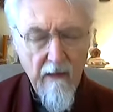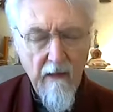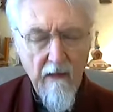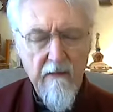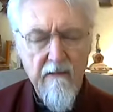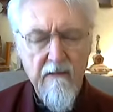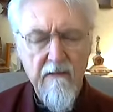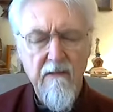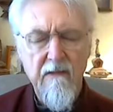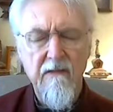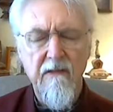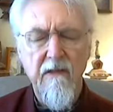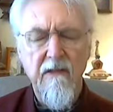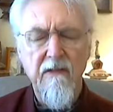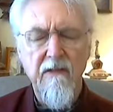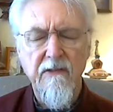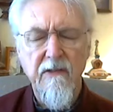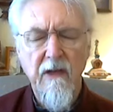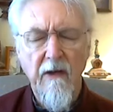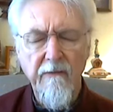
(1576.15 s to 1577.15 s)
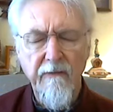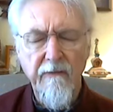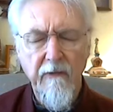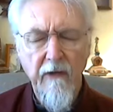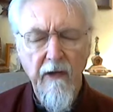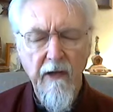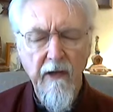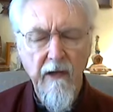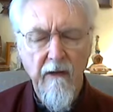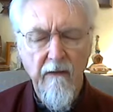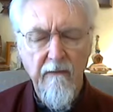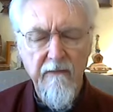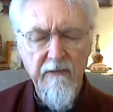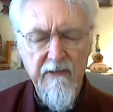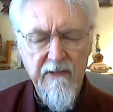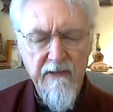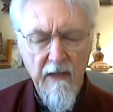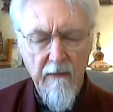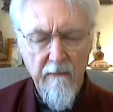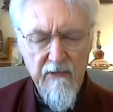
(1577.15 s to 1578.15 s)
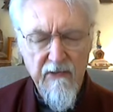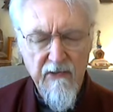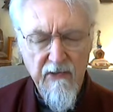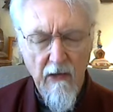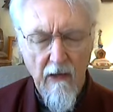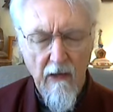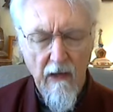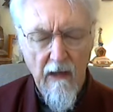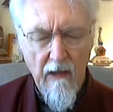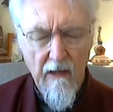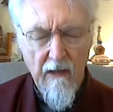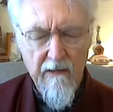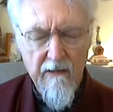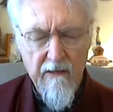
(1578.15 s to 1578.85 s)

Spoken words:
This is the suffering of samsara.